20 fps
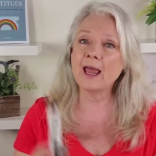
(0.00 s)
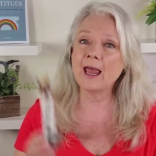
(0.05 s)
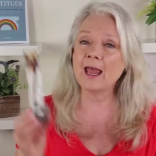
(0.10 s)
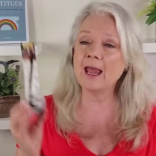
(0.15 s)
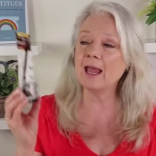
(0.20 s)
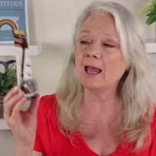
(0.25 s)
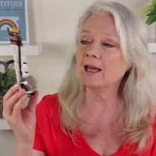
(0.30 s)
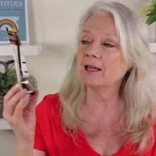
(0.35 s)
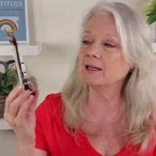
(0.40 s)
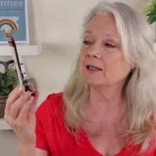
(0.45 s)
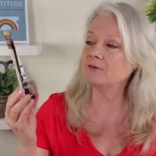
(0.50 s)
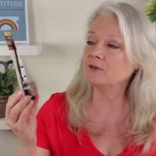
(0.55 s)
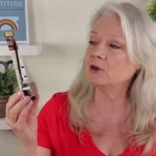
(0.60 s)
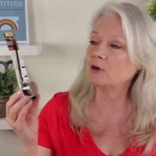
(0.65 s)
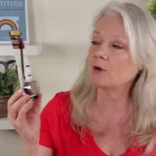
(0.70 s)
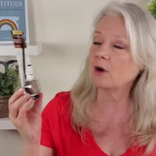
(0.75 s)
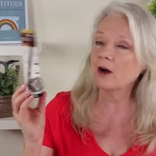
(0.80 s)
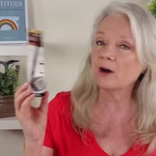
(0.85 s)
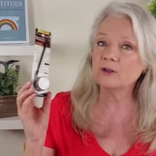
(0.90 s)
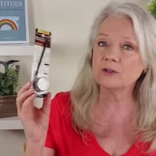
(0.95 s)
And if
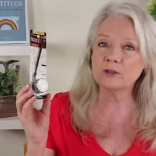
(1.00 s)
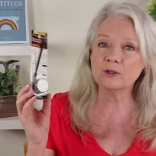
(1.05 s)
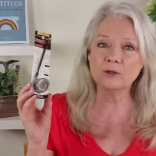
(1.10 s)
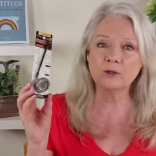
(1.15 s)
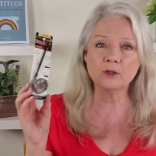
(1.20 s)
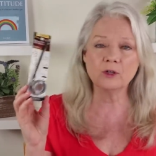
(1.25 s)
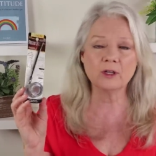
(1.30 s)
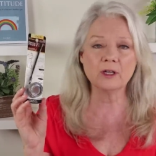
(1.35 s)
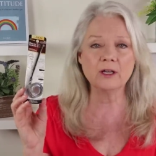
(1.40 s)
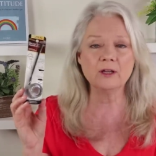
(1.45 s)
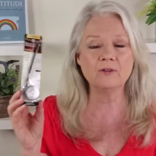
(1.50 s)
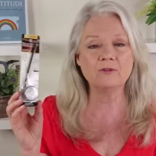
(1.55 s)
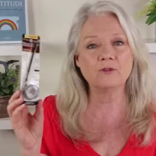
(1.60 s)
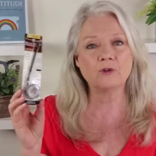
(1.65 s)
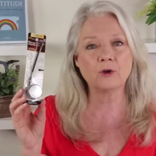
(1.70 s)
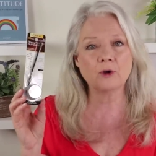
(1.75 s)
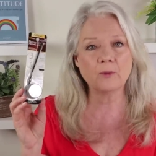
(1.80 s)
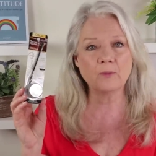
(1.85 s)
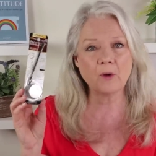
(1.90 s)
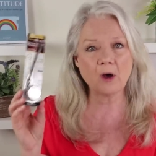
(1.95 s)
you're also looking
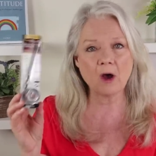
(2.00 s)
for a